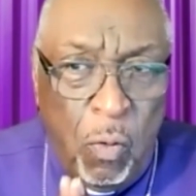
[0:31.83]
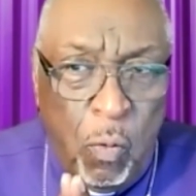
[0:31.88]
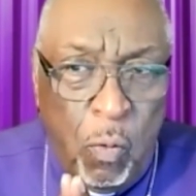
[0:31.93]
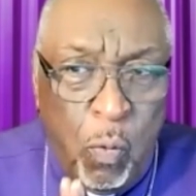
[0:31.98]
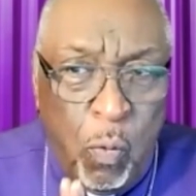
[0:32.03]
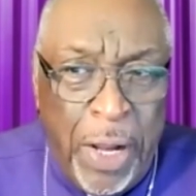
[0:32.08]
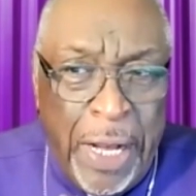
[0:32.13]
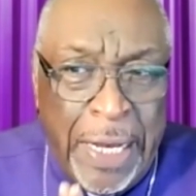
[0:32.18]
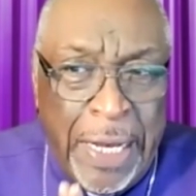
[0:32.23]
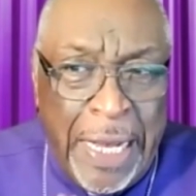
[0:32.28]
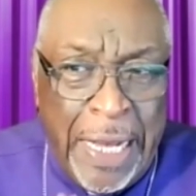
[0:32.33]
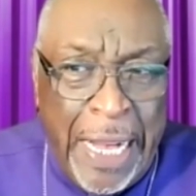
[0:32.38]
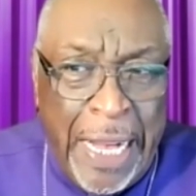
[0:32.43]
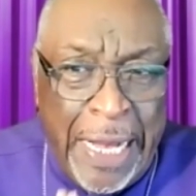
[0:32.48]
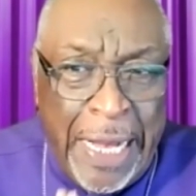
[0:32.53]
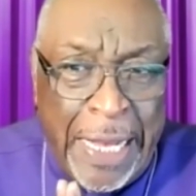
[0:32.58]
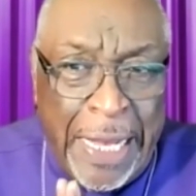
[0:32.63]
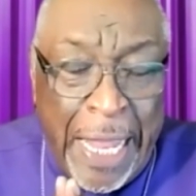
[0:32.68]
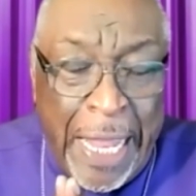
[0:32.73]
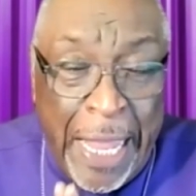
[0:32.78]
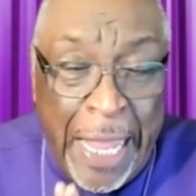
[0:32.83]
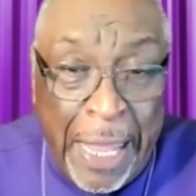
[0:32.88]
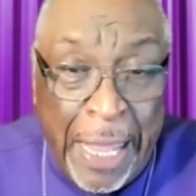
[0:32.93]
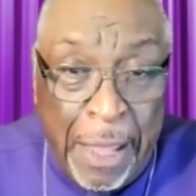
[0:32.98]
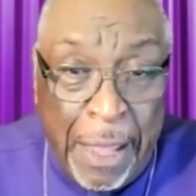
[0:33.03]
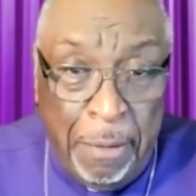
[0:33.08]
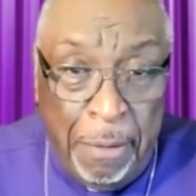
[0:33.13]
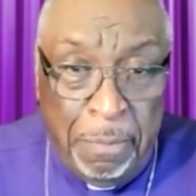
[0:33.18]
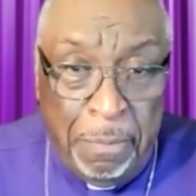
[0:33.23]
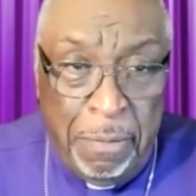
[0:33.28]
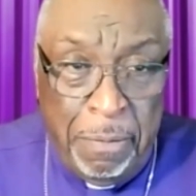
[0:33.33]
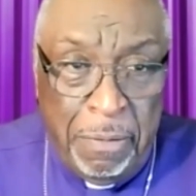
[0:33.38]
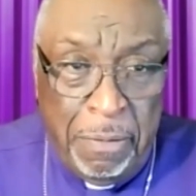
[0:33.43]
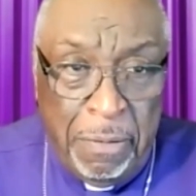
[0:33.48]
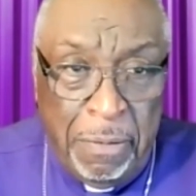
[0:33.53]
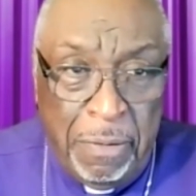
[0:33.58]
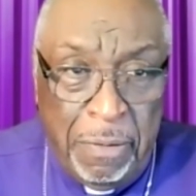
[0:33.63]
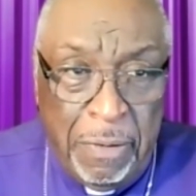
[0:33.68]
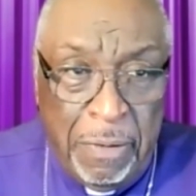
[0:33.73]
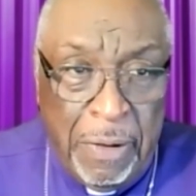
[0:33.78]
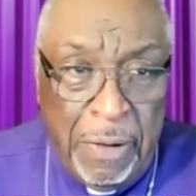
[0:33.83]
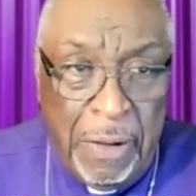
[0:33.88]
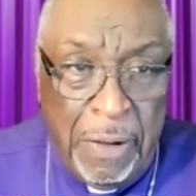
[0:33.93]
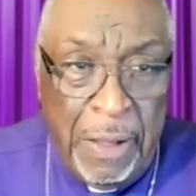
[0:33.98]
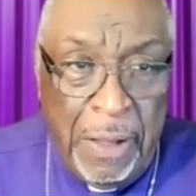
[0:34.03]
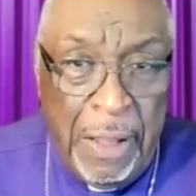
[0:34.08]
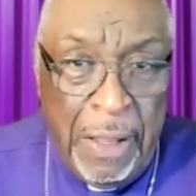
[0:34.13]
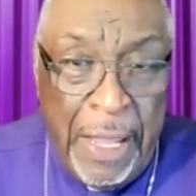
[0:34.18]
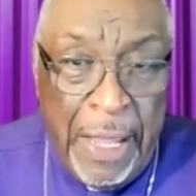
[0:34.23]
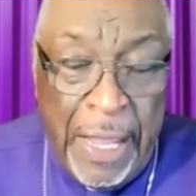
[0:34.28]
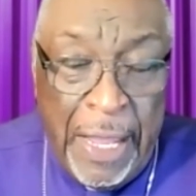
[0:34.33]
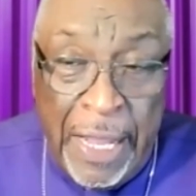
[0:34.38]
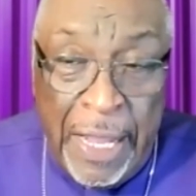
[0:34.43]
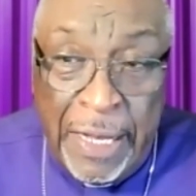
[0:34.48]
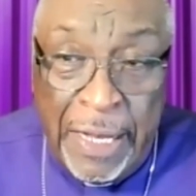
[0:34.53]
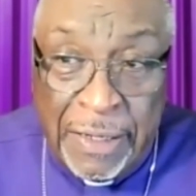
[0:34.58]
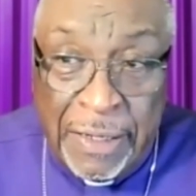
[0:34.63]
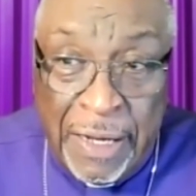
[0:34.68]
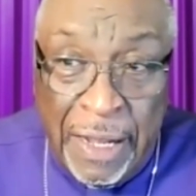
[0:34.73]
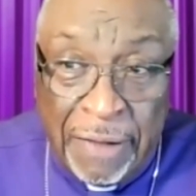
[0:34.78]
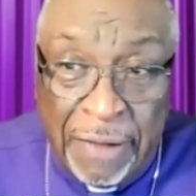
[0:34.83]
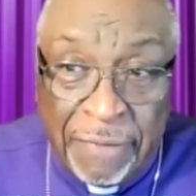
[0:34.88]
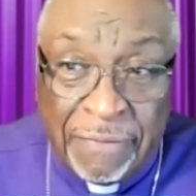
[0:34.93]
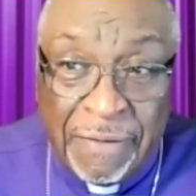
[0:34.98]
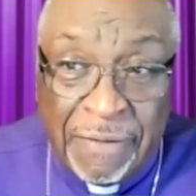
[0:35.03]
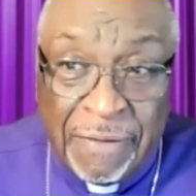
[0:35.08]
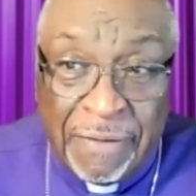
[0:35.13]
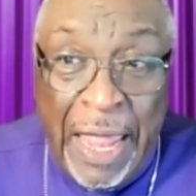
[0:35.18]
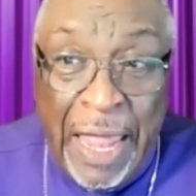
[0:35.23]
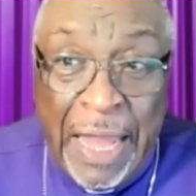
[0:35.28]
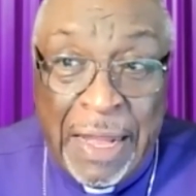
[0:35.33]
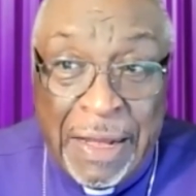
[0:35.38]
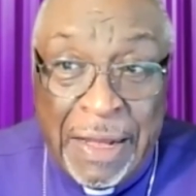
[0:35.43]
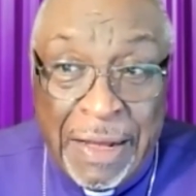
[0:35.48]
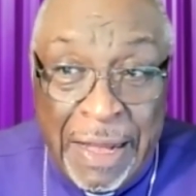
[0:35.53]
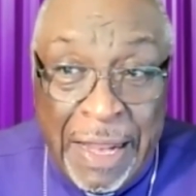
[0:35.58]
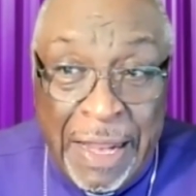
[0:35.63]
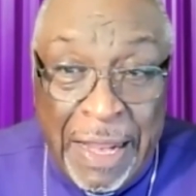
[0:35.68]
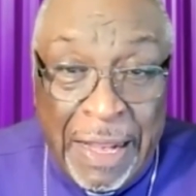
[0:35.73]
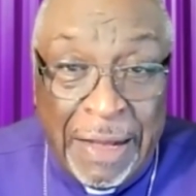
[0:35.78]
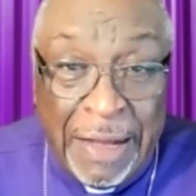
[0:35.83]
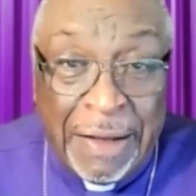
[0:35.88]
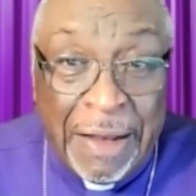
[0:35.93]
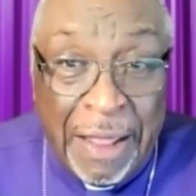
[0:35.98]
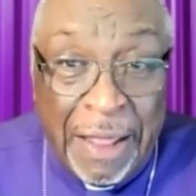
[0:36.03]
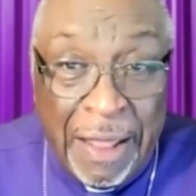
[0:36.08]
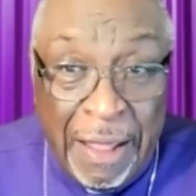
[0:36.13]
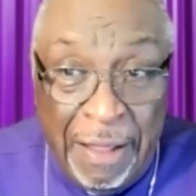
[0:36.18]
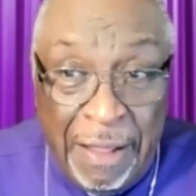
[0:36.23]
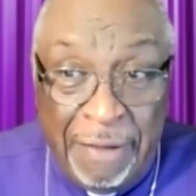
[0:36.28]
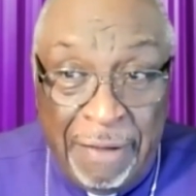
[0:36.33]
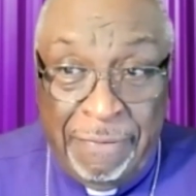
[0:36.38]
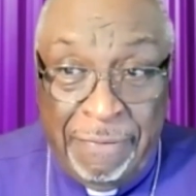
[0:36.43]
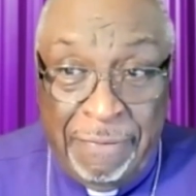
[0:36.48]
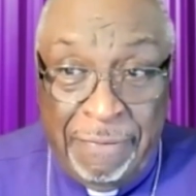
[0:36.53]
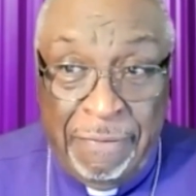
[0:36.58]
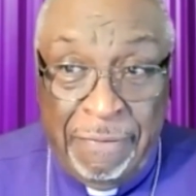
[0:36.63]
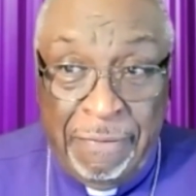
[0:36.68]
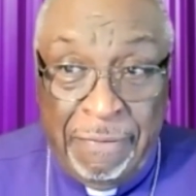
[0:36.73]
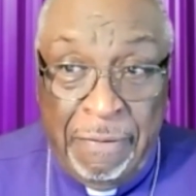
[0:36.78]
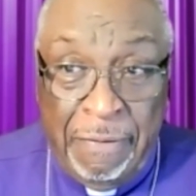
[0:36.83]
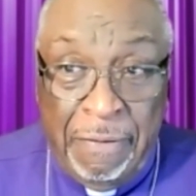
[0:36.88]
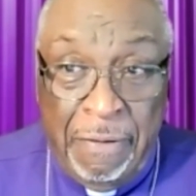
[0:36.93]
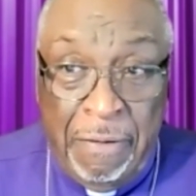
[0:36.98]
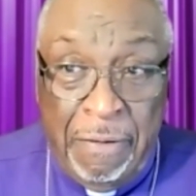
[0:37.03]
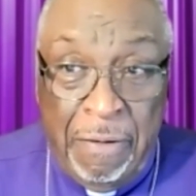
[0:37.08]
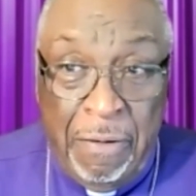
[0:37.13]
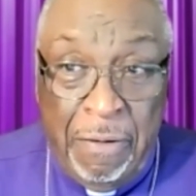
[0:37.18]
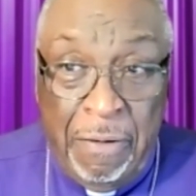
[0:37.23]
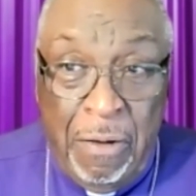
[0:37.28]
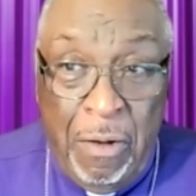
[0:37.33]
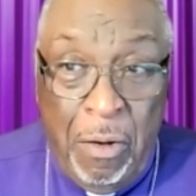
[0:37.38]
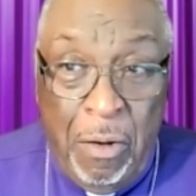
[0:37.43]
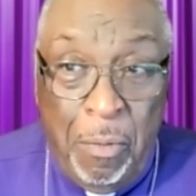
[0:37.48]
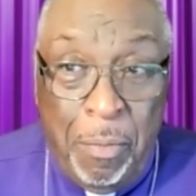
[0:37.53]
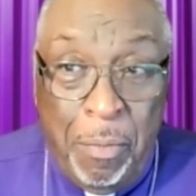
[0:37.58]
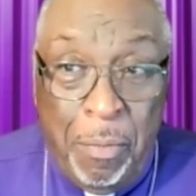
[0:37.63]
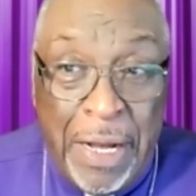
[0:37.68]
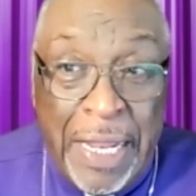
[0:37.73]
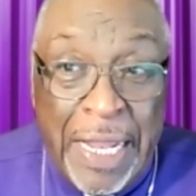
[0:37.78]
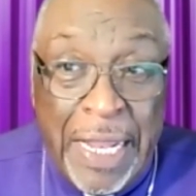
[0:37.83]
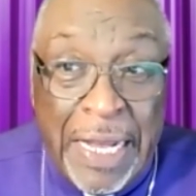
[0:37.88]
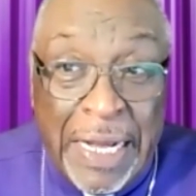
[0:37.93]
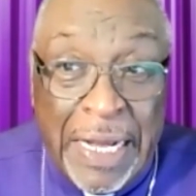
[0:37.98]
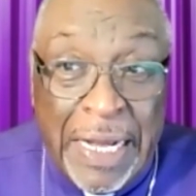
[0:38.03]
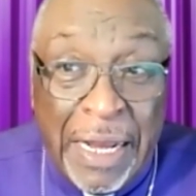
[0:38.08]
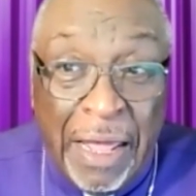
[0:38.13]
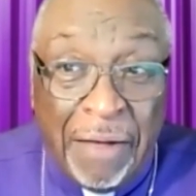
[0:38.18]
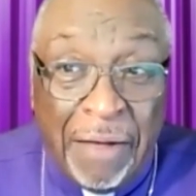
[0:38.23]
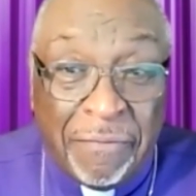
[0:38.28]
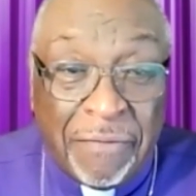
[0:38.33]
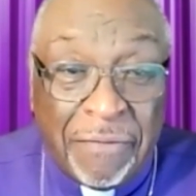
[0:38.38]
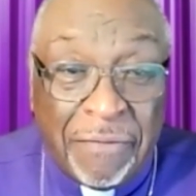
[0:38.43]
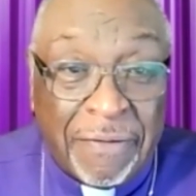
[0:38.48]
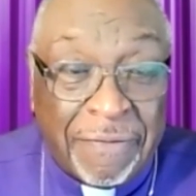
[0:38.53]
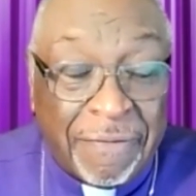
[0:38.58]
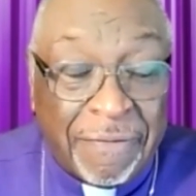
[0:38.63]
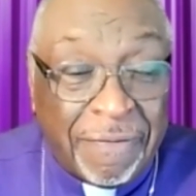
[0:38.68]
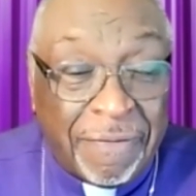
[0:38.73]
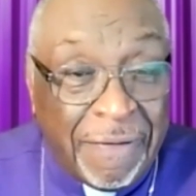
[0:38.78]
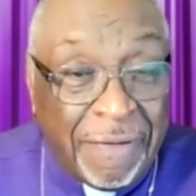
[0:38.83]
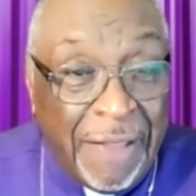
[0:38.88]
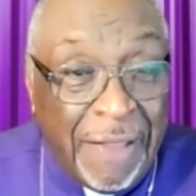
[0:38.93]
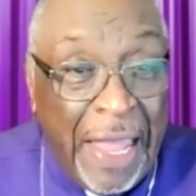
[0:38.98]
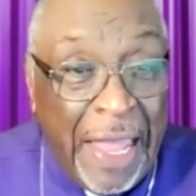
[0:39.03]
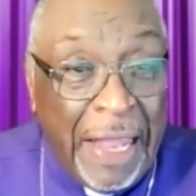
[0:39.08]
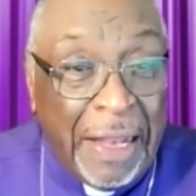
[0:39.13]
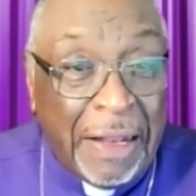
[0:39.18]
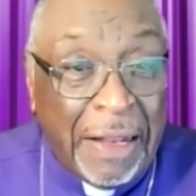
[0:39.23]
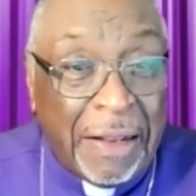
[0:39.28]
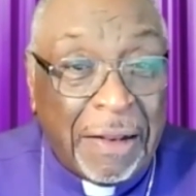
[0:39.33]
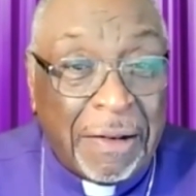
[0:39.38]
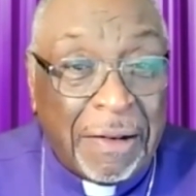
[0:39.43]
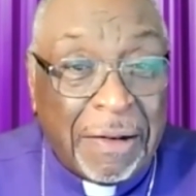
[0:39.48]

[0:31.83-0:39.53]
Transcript: we need him. He does not need us, but he loves us. Thank